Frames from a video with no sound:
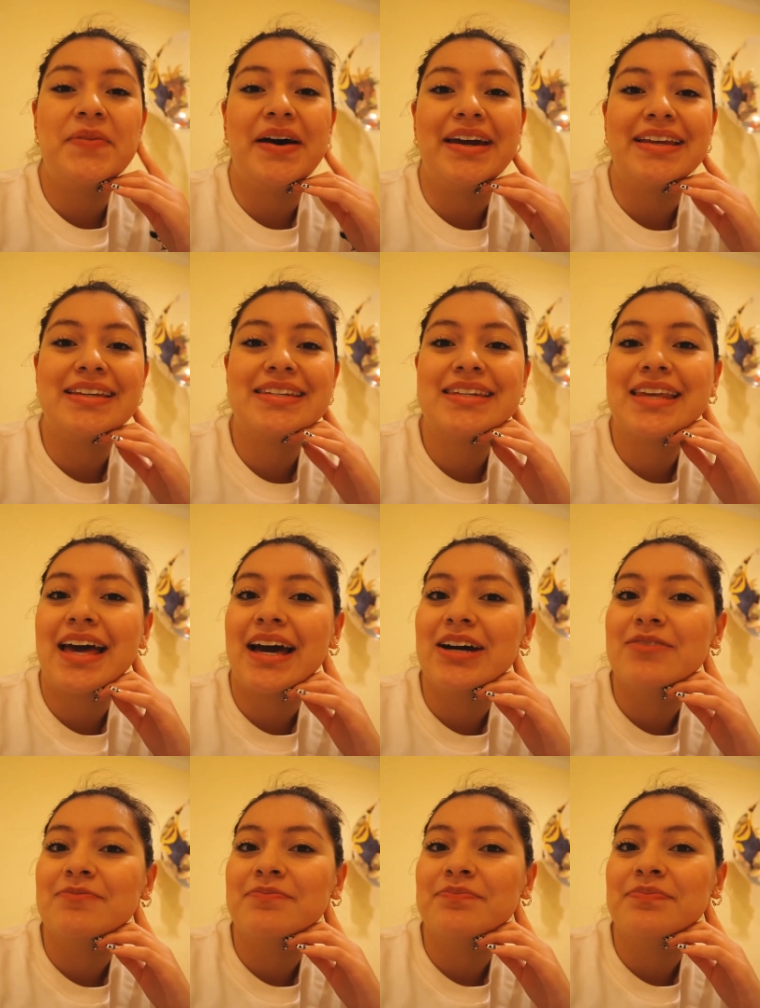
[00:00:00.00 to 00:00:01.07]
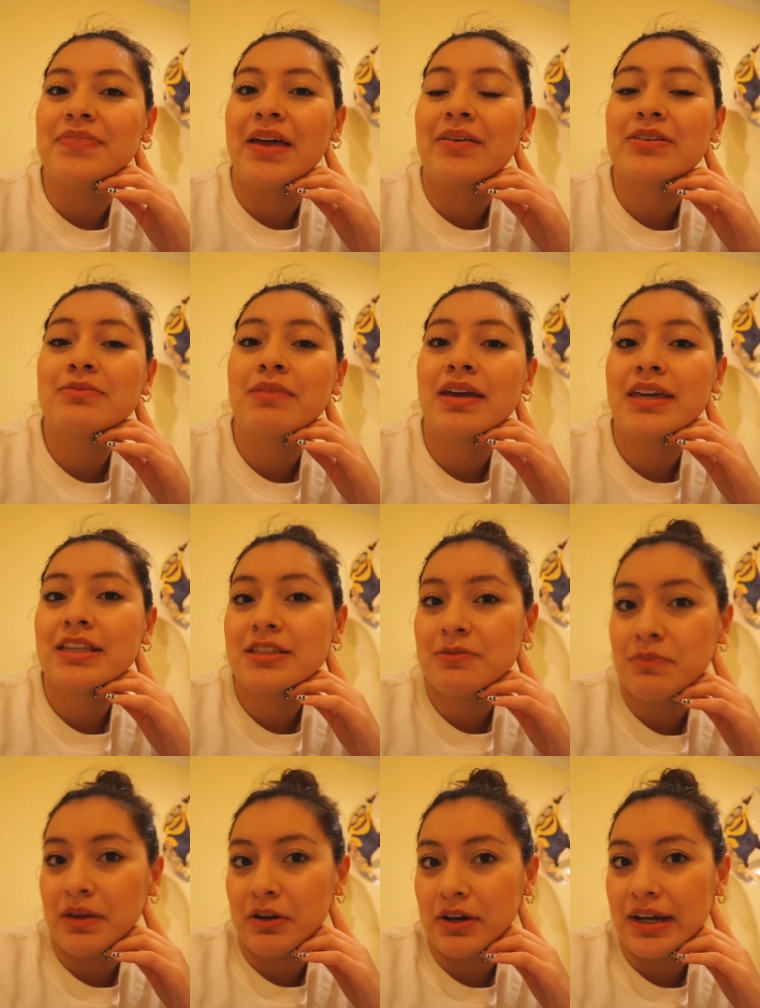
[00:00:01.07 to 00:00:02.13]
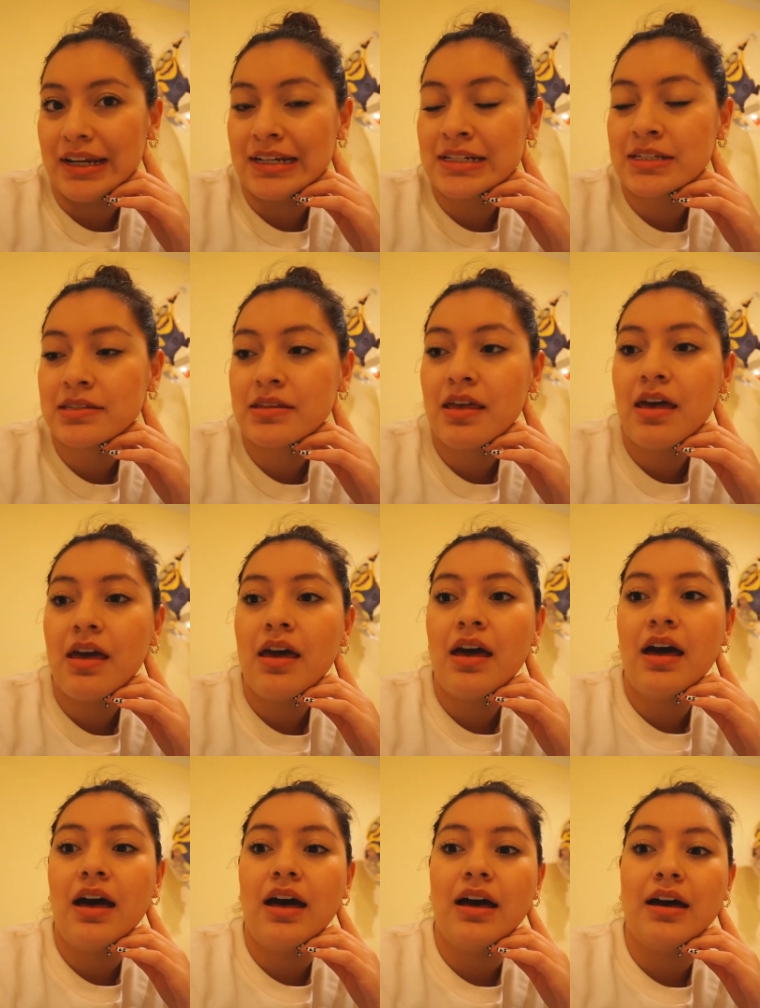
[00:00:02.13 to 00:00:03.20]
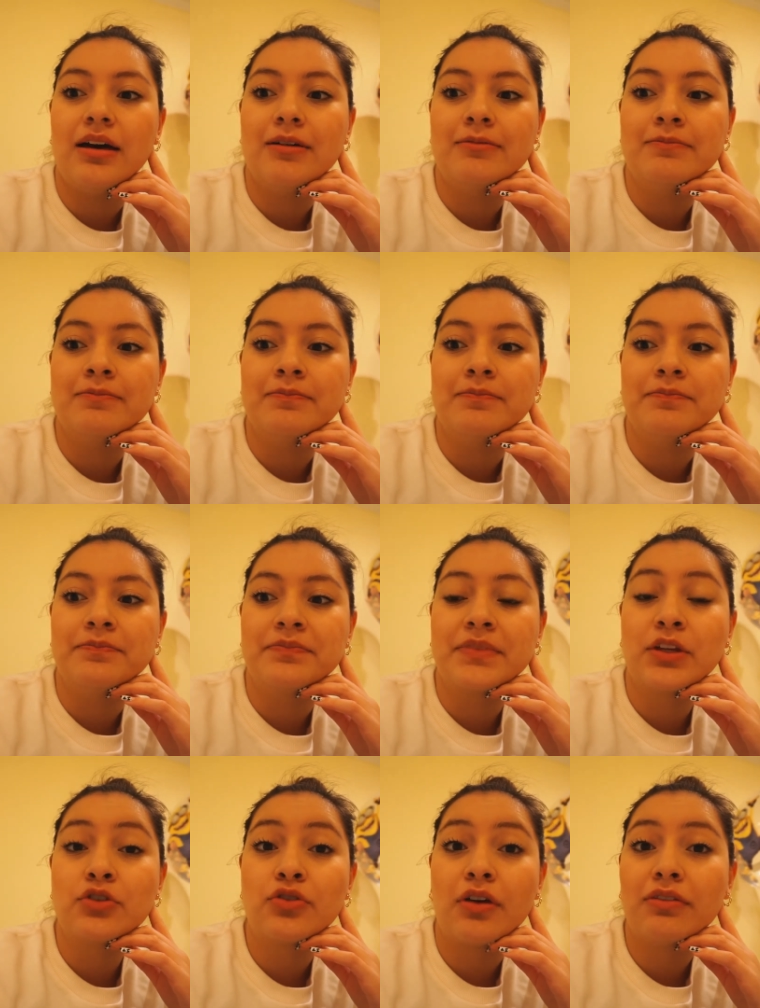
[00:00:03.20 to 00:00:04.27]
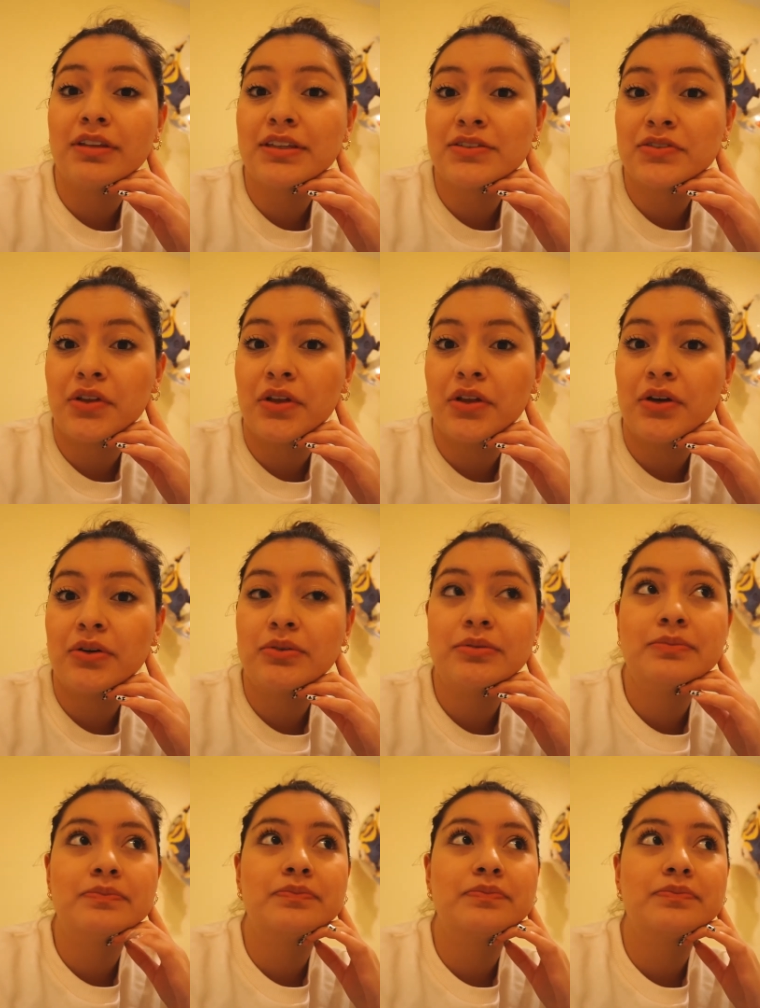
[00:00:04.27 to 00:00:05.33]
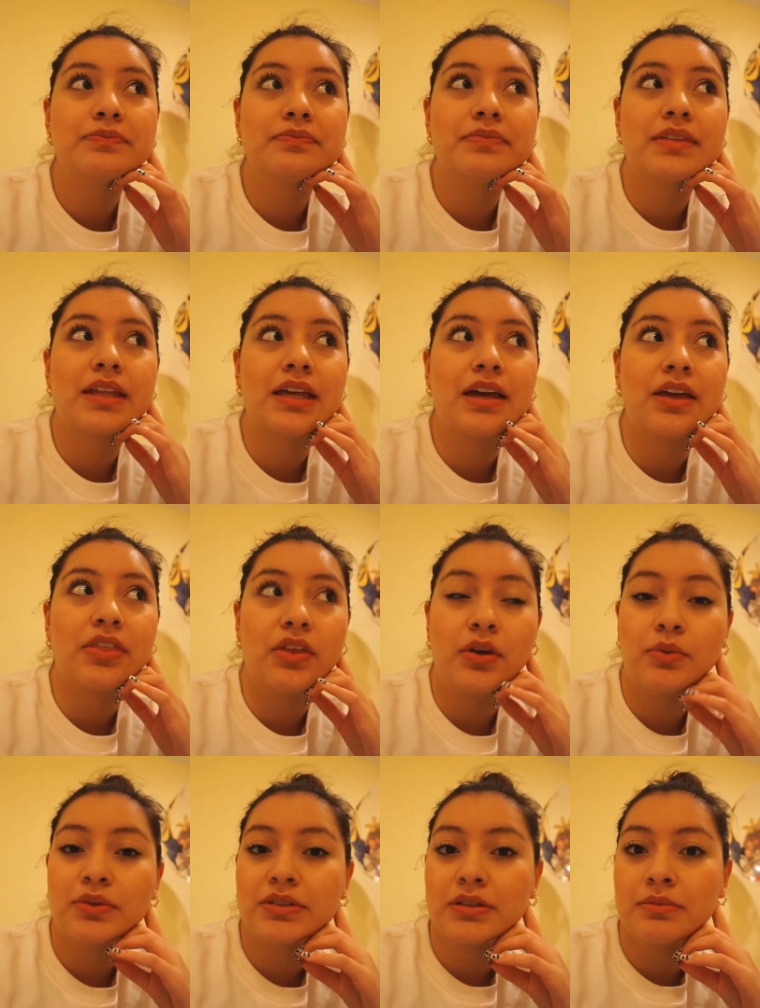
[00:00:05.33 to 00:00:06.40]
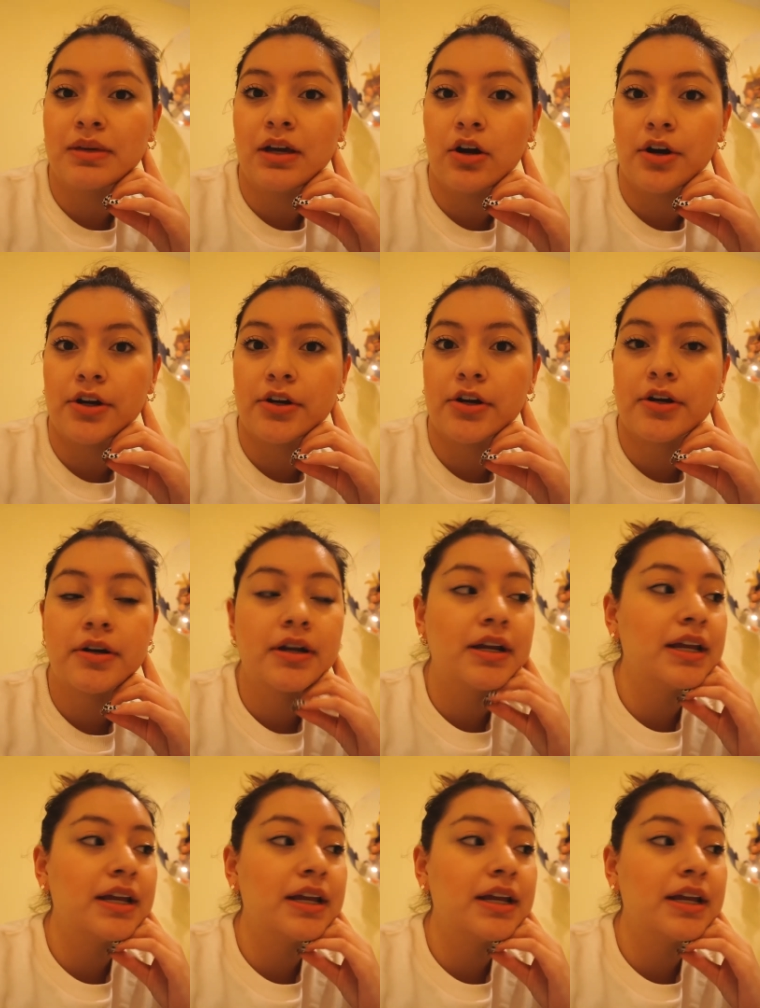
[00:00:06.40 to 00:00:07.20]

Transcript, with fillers: but um, that was my experience. Um, traveling solo, I thought it was gonna be harder.